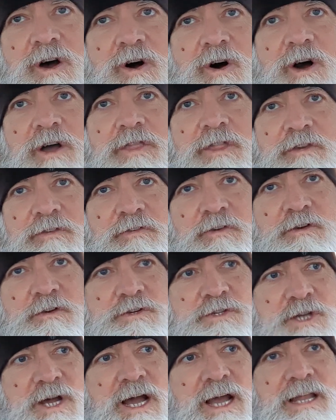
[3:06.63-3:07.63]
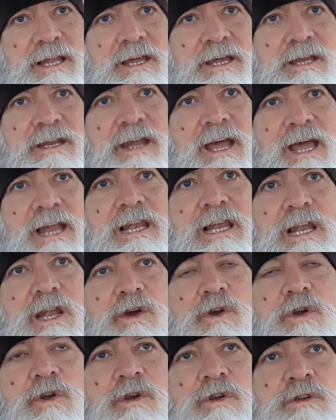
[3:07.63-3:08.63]
on the first island had
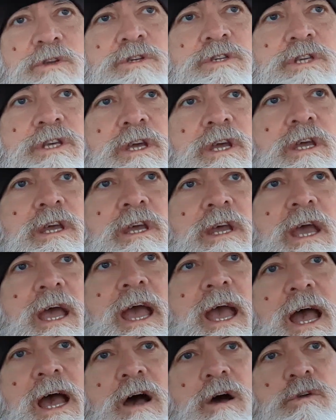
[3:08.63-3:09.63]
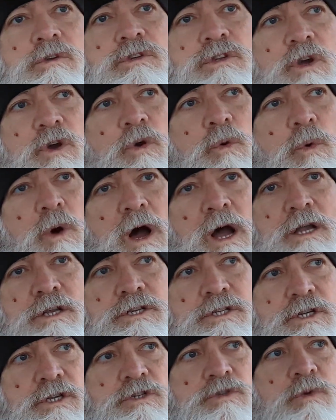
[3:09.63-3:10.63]
learned how to
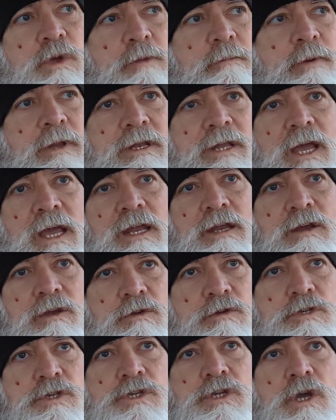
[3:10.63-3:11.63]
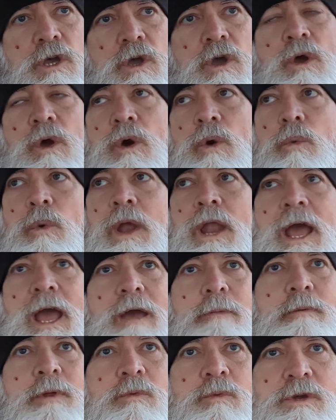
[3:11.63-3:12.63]
wash the sweet potatoes, what
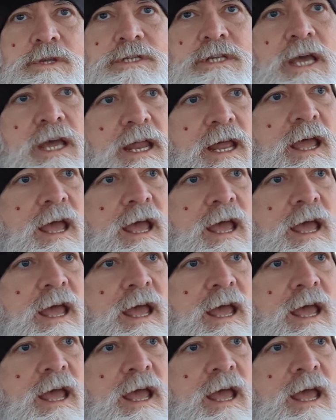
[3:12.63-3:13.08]
happened was that